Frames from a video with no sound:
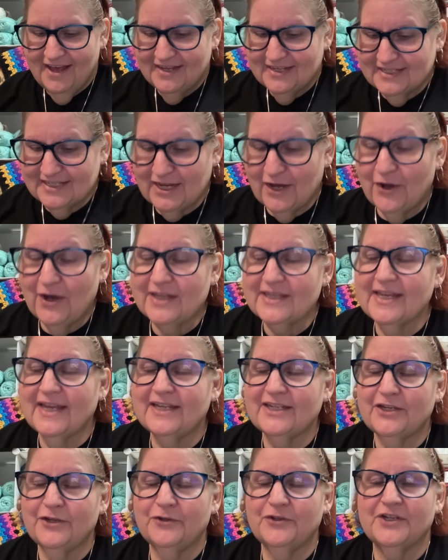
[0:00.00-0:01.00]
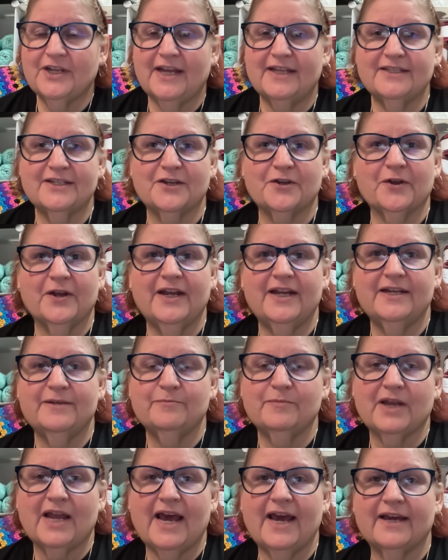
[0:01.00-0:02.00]
So I think two shades of green and
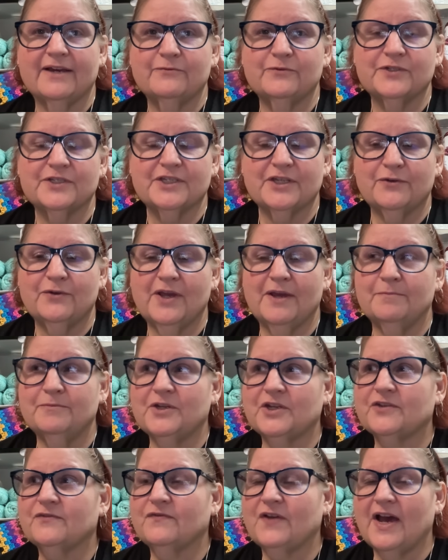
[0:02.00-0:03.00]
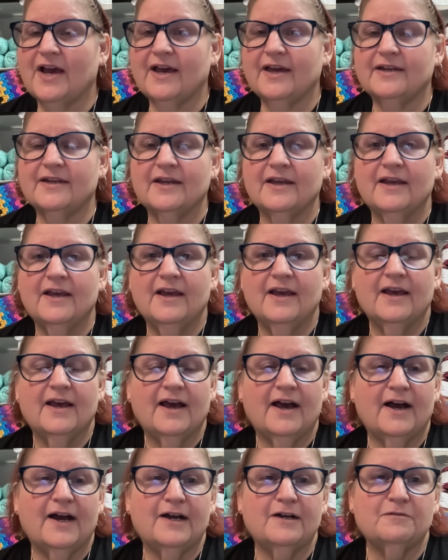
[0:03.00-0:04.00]
black will suit him just fine.
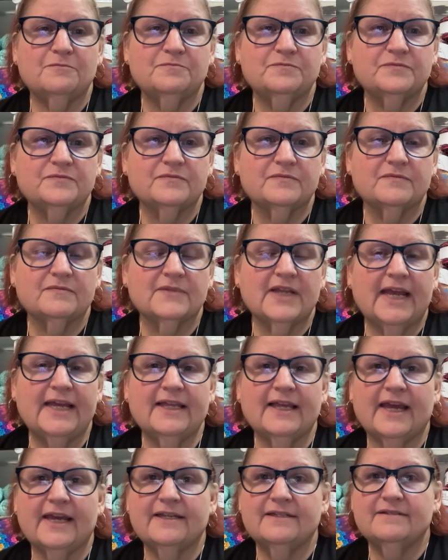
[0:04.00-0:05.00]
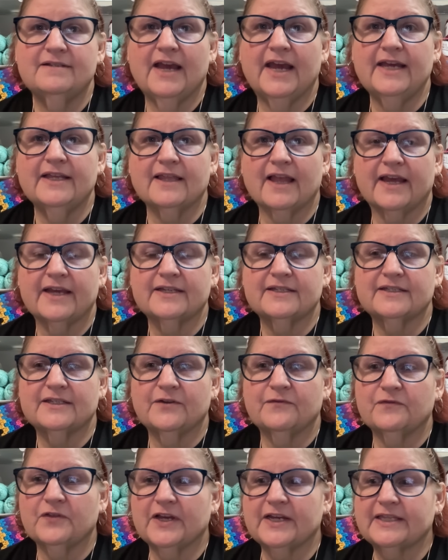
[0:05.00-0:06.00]
He likes
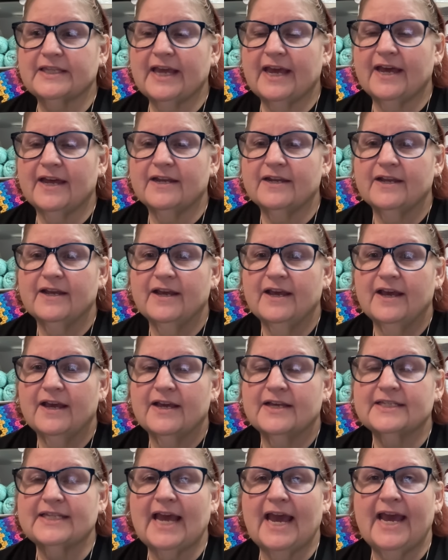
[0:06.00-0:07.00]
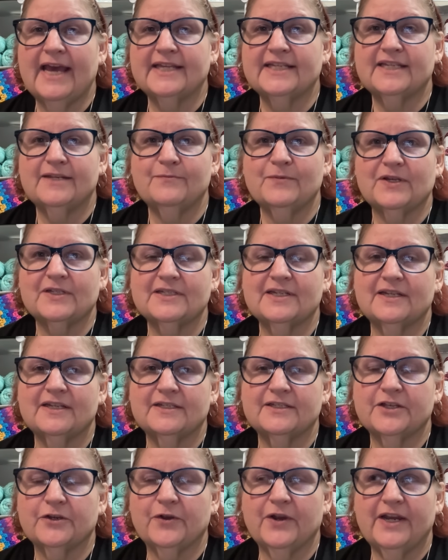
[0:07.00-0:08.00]
stuff like that. Because I asked him, I said,
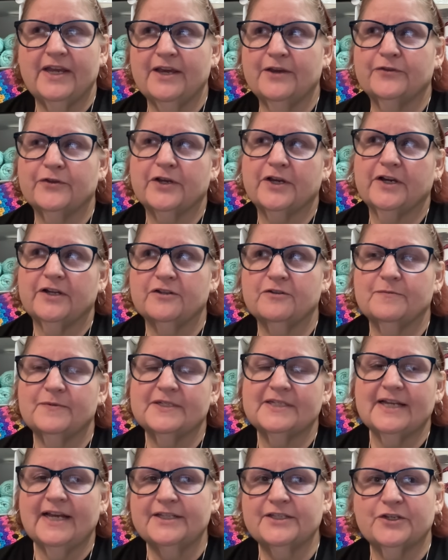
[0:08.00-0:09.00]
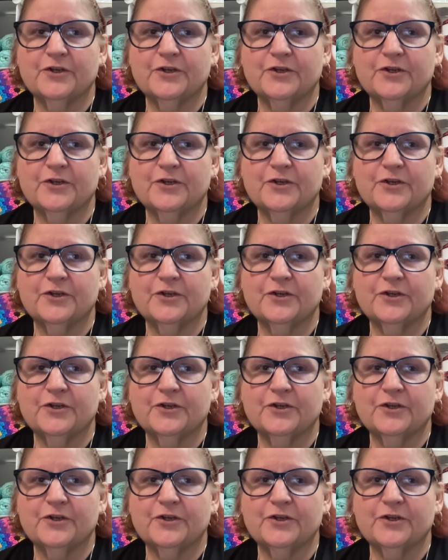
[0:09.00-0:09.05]
is there any other color besides